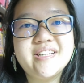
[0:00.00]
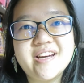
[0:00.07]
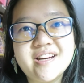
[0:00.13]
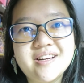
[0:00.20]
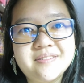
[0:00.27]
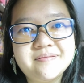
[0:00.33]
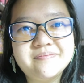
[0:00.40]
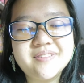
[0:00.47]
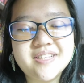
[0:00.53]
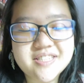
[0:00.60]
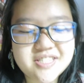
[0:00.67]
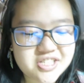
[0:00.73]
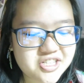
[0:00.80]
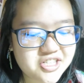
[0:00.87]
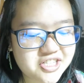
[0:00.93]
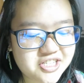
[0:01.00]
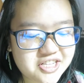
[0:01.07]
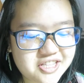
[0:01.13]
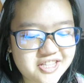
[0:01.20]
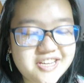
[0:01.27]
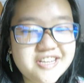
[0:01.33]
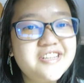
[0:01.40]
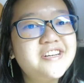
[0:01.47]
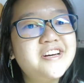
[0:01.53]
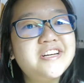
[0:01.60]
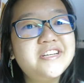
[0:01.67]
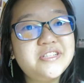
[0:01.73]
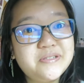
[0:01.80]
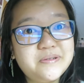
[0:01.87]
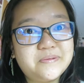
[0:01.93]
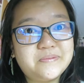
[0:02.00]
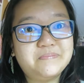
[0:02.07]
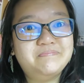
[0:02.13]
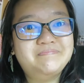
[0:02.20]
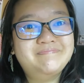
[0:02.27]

yeah, that's just a thing I do.